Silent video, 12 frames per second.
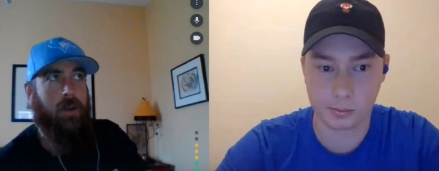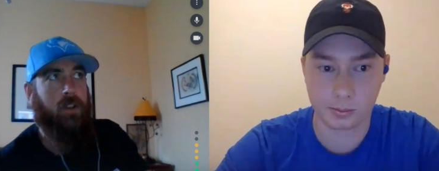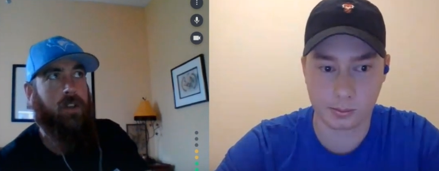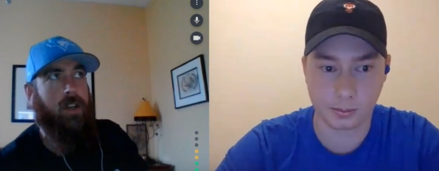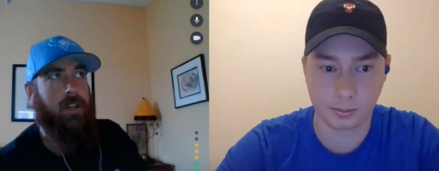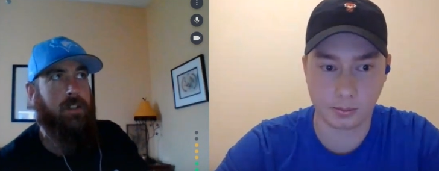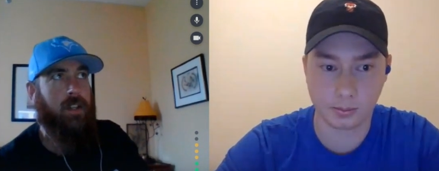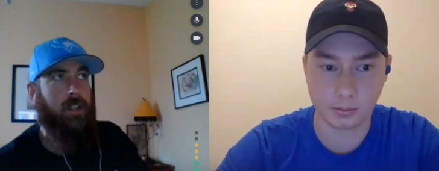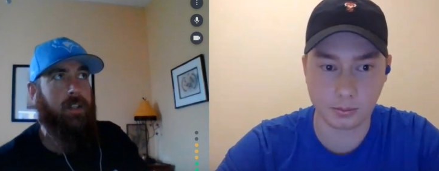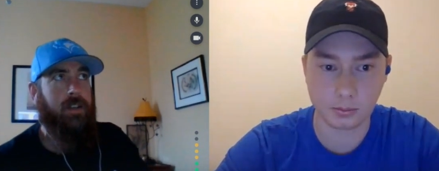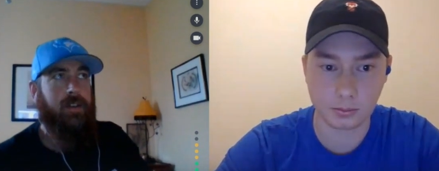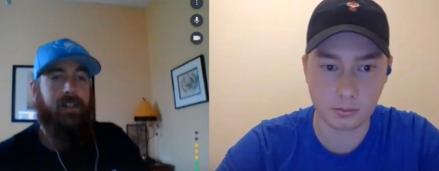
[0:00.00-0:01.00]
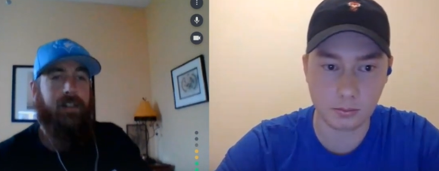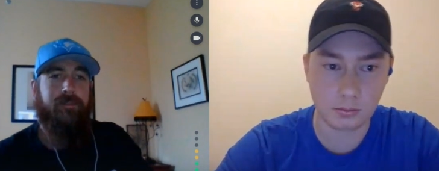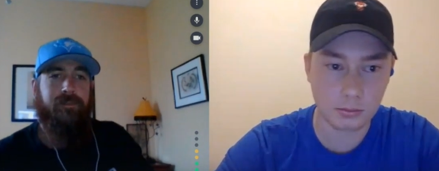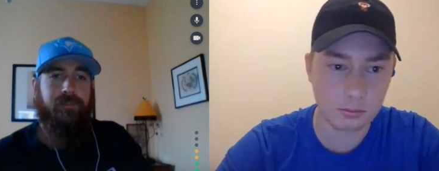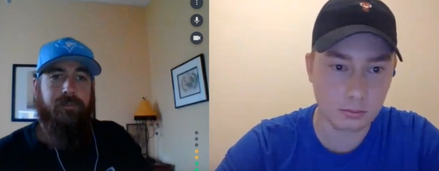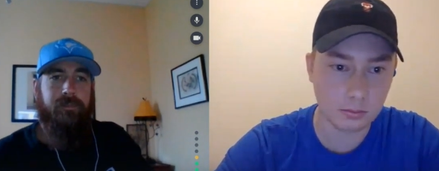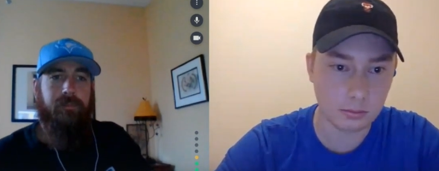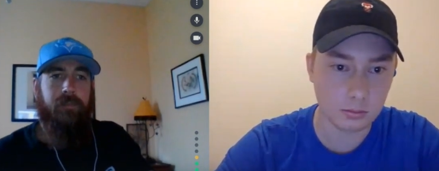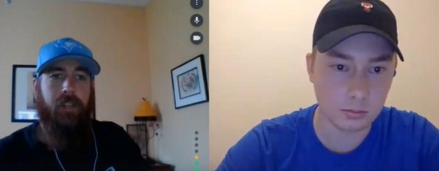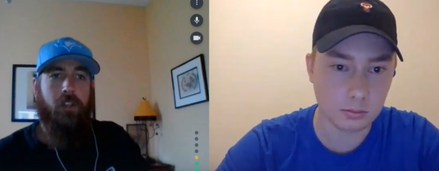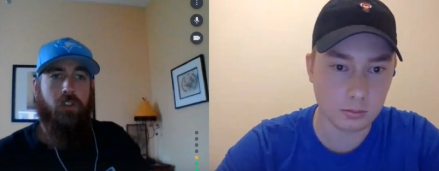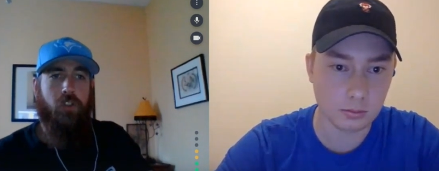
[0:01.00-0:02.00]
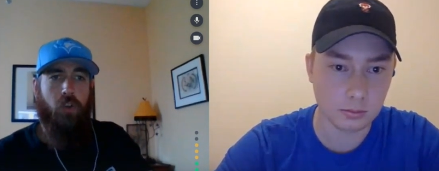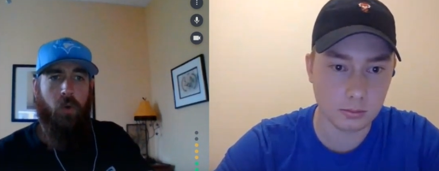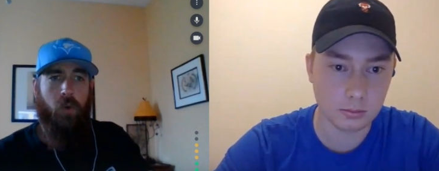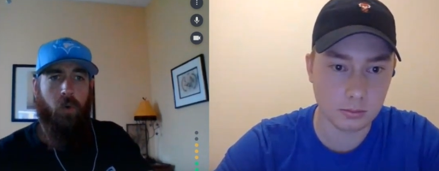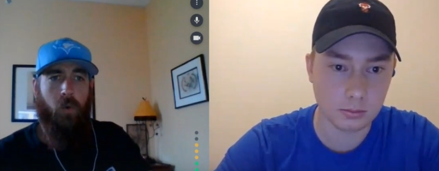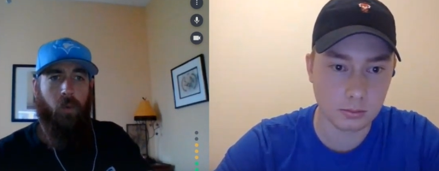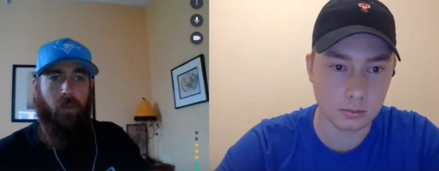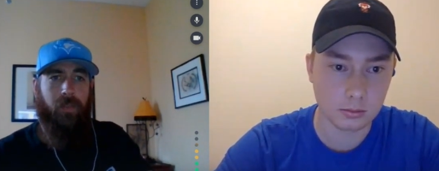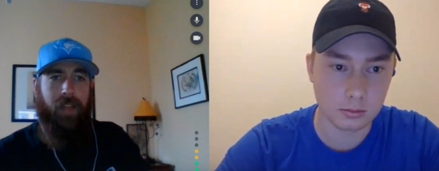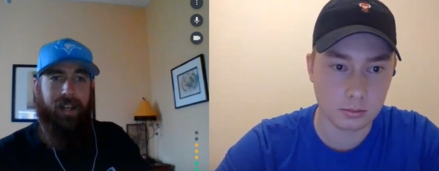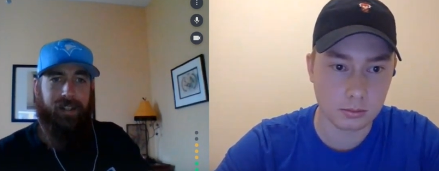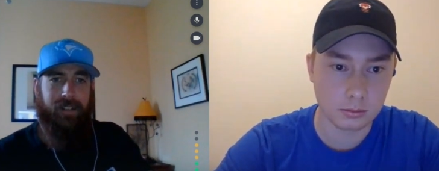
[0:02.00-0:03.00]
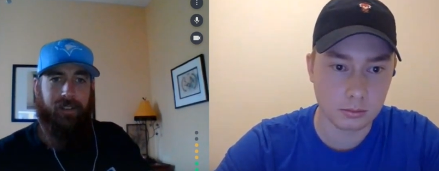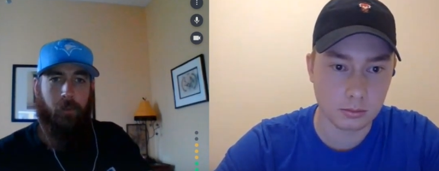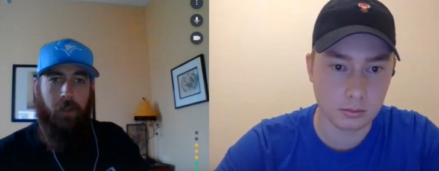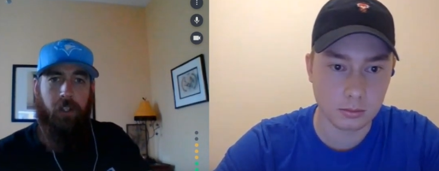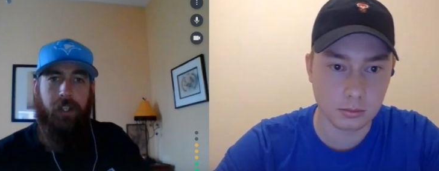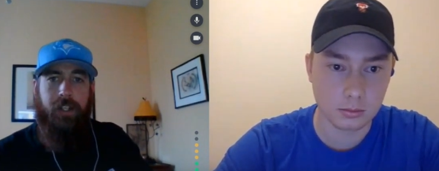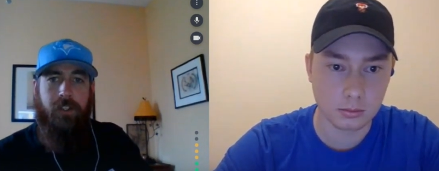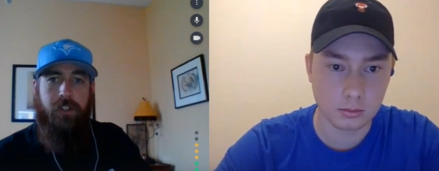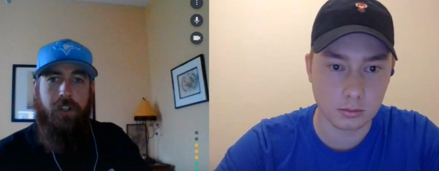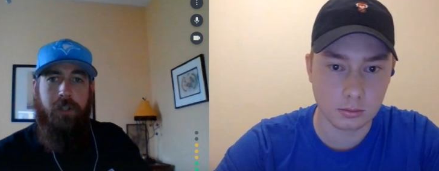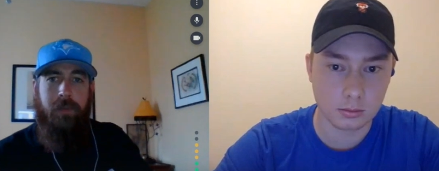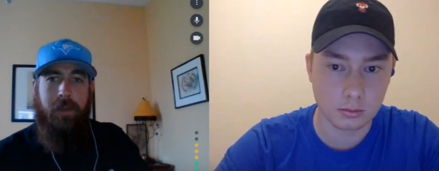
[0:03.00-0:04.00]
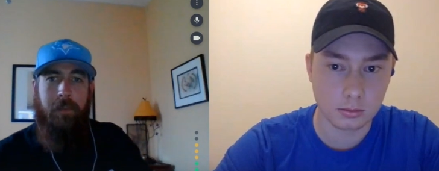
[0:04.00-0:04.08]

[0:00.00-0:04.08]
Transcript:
Speaker 1: greens lately, so that really concerns me.